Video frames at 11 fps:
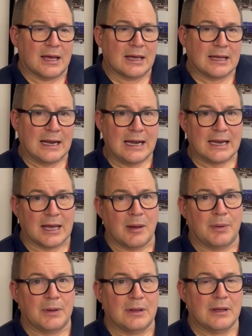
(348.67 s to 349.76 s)
cleaning
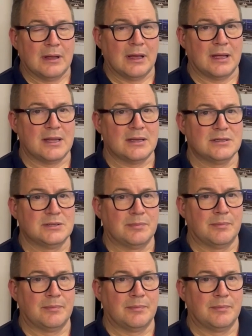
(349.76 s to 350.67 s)
up and